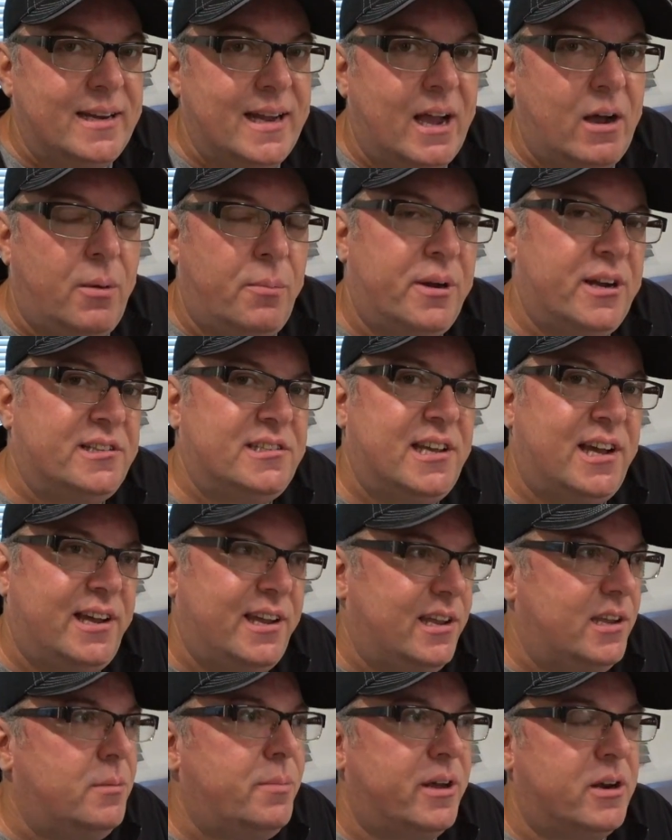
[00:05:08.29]
Now, I'm going to tell
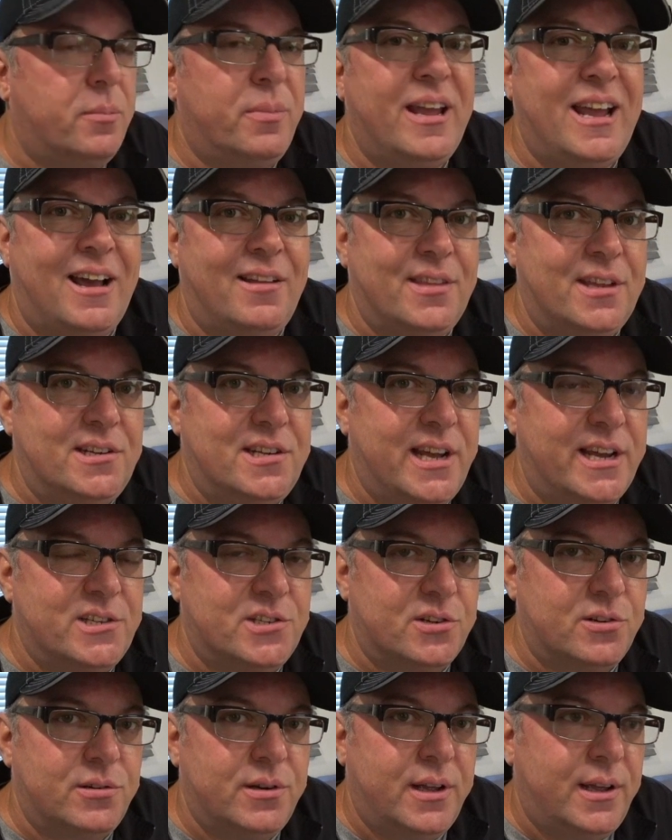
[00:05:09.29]
you, you better be out in the
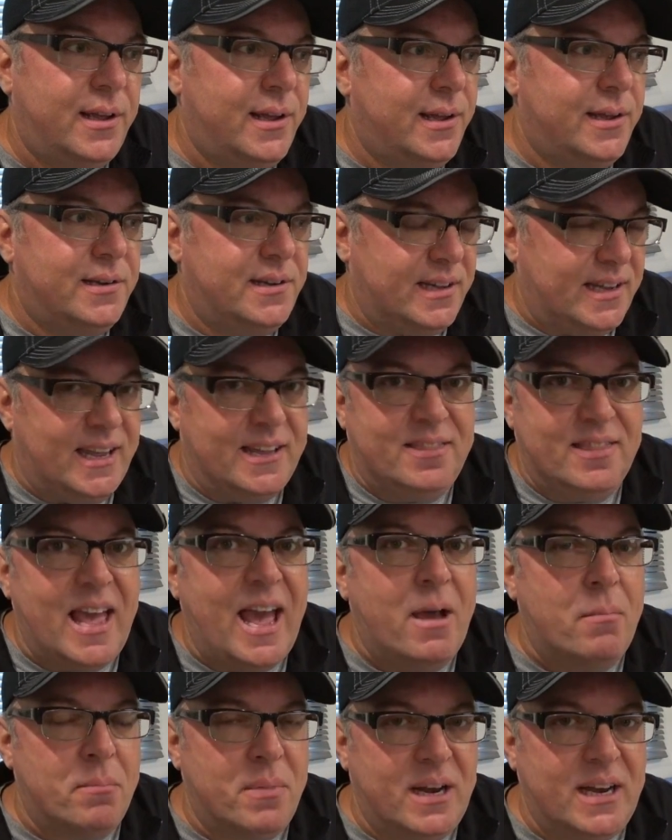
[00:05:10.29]
desert to get
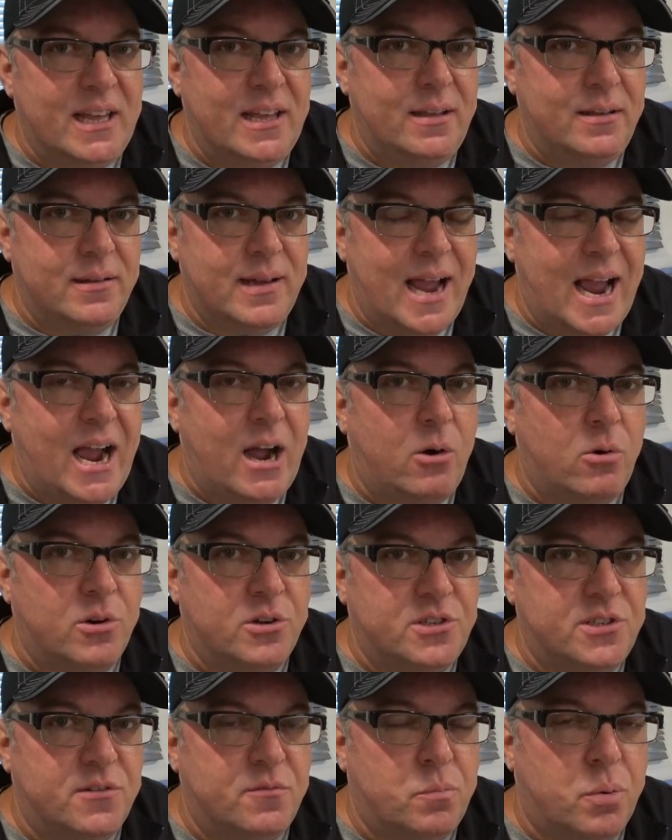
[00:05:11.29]
that many
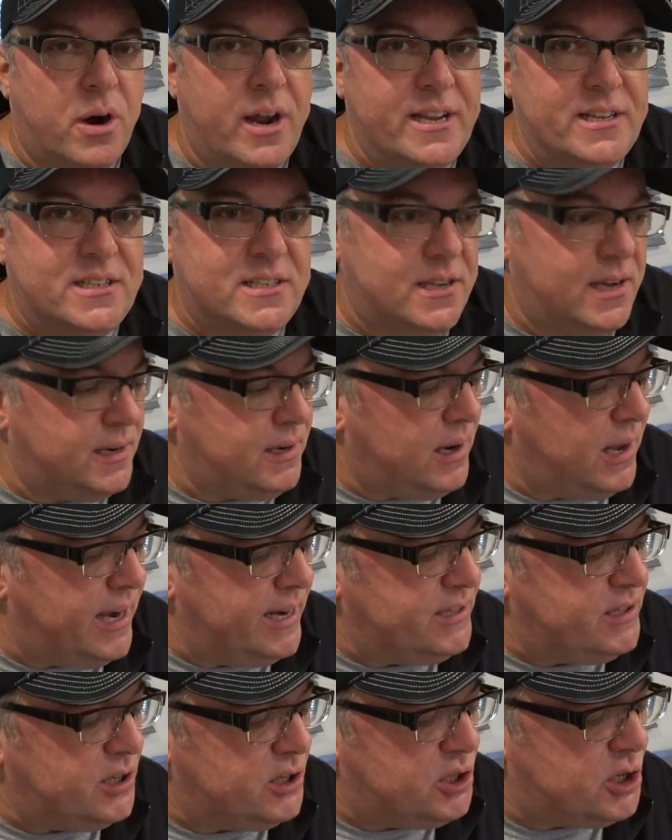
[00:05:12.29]
hours of bright
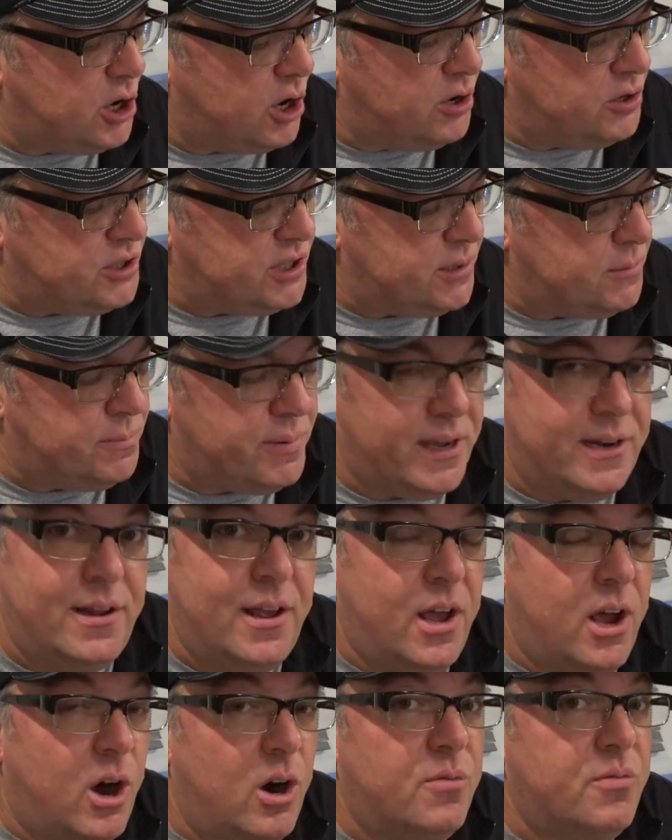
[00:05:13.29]
sunlight to charge it, but
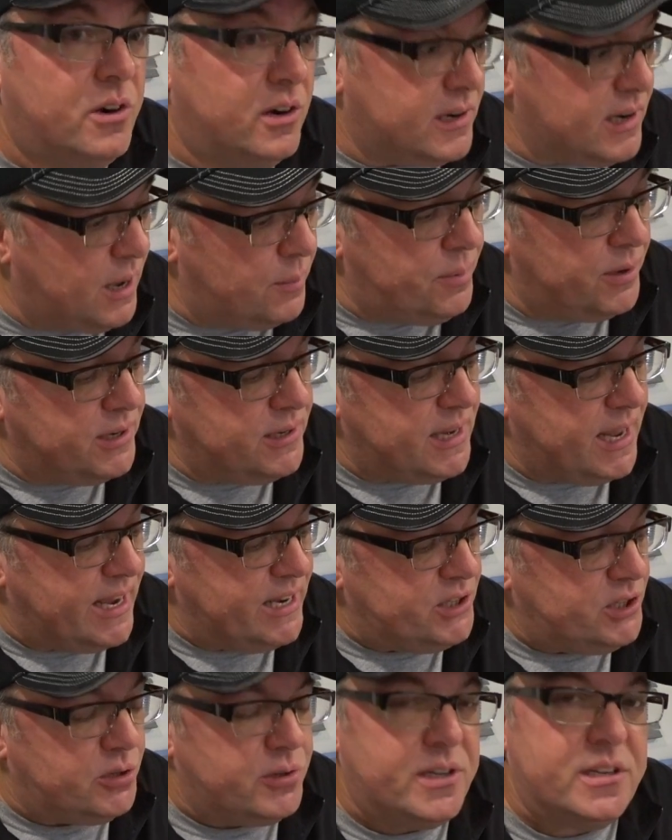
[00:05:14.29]
over a couple of
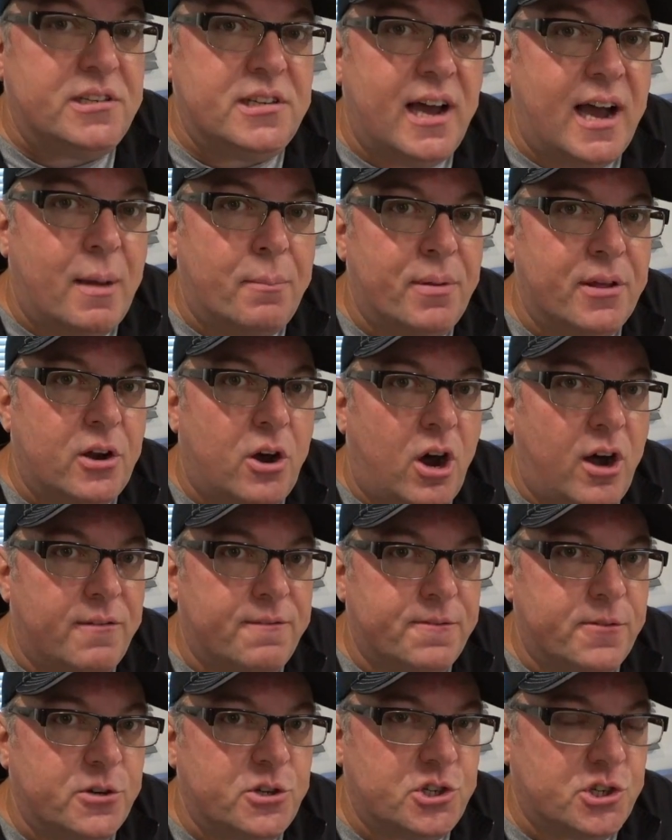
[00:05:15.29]
days, you could top it
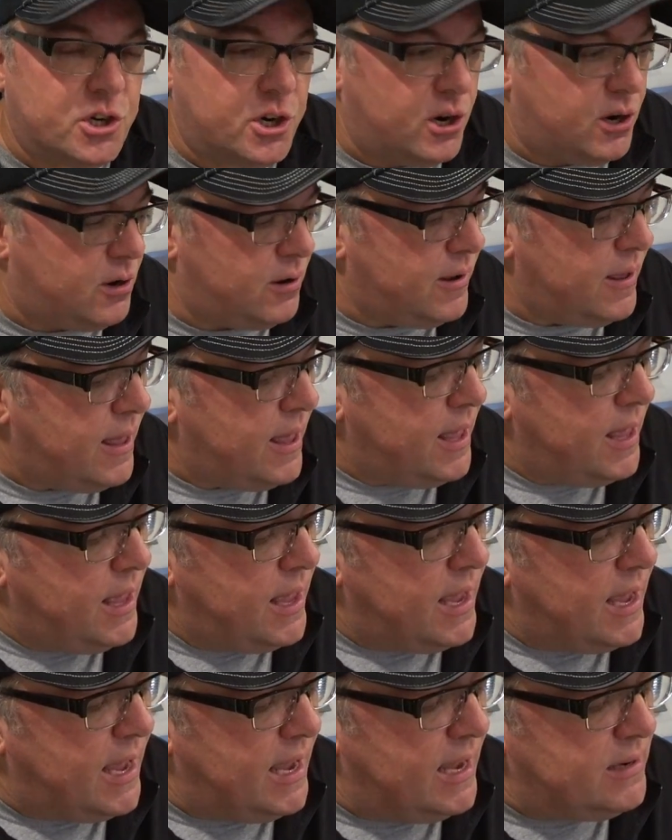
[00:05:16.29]
off for sure.
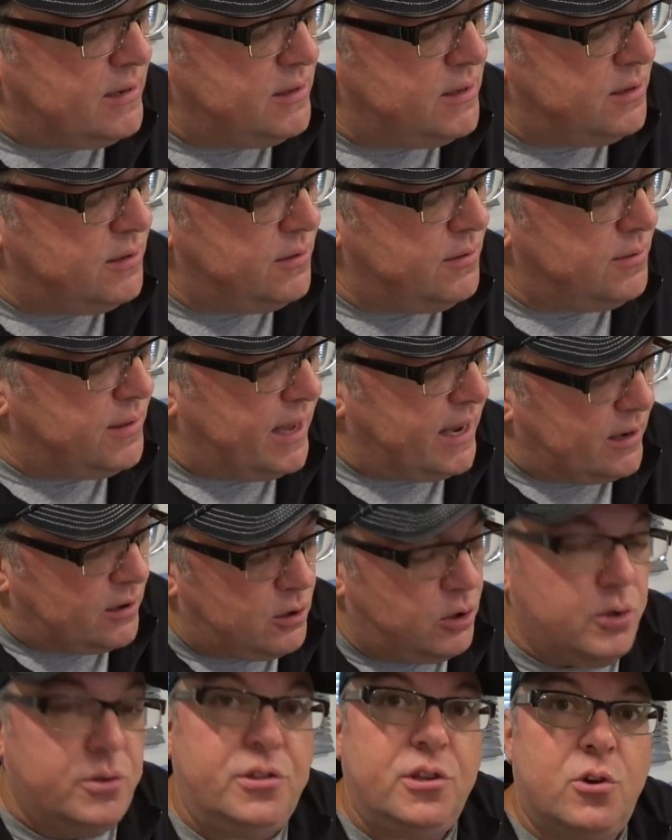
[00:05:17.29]
And they
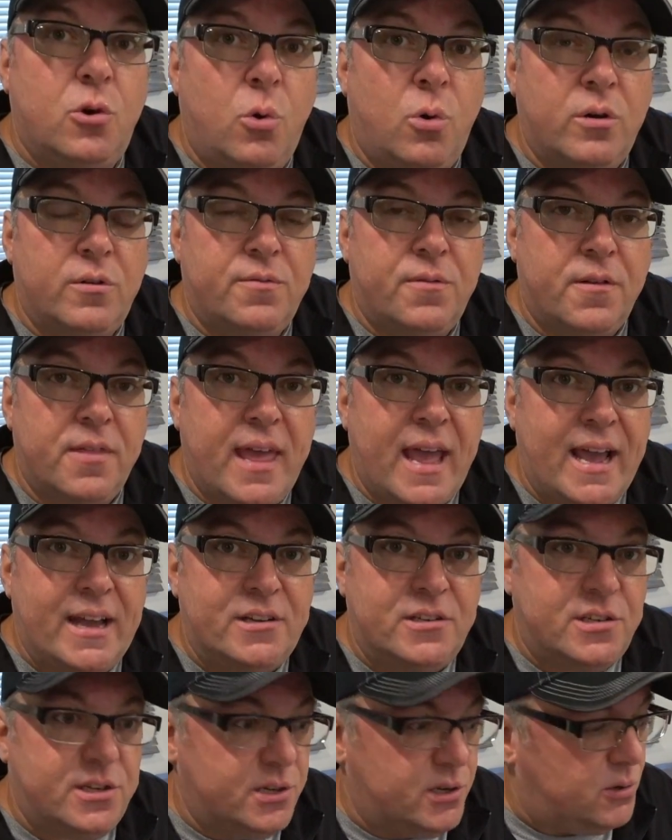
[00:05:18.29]
include the cord for
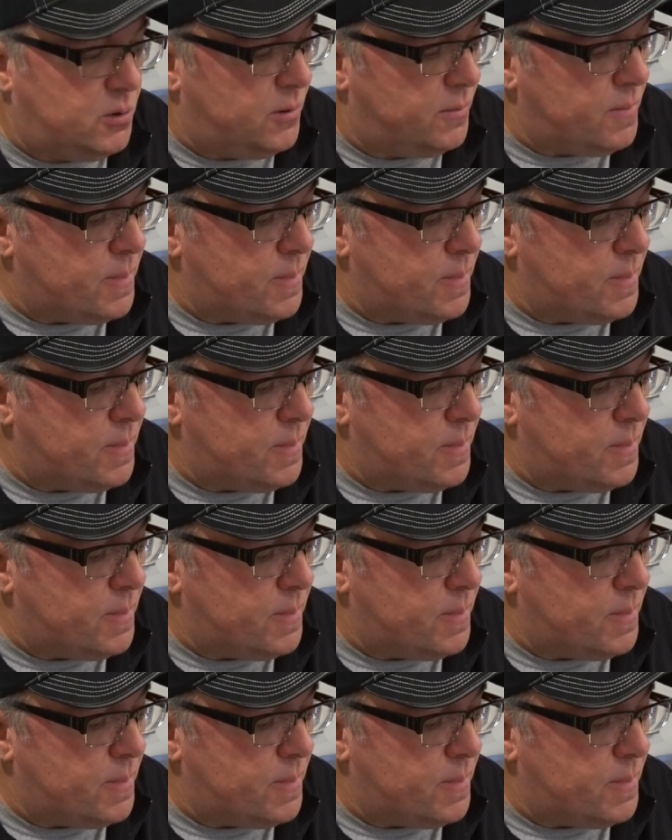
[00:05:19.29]
that too.